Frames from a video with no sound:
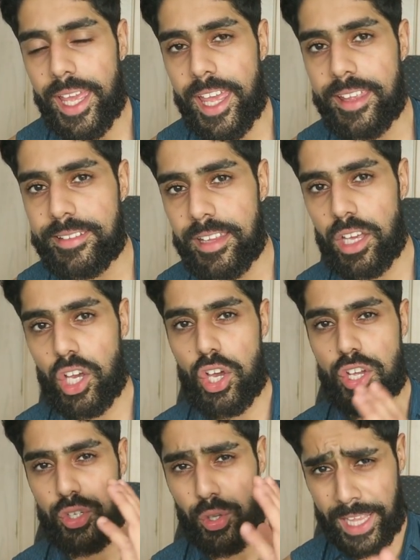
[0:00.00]
is
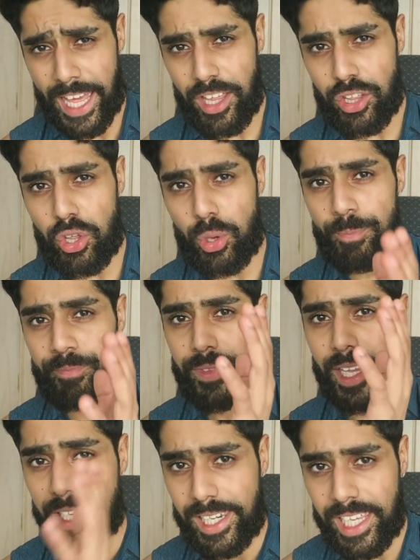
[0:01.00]
to get you
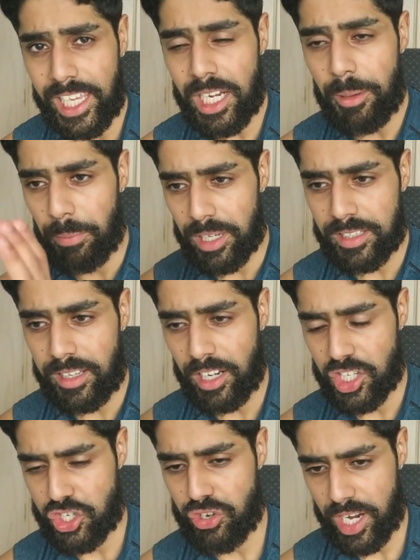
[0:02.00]
lean,
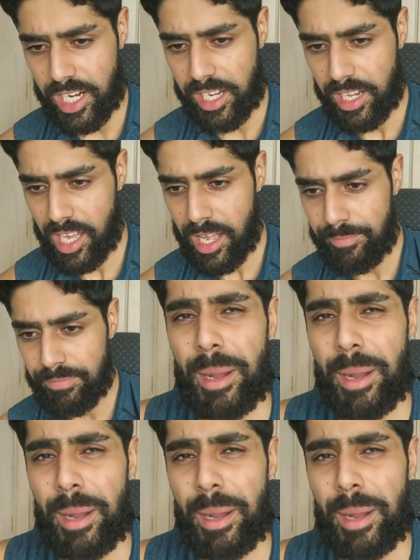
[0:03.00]
muscular, shredded, yeah?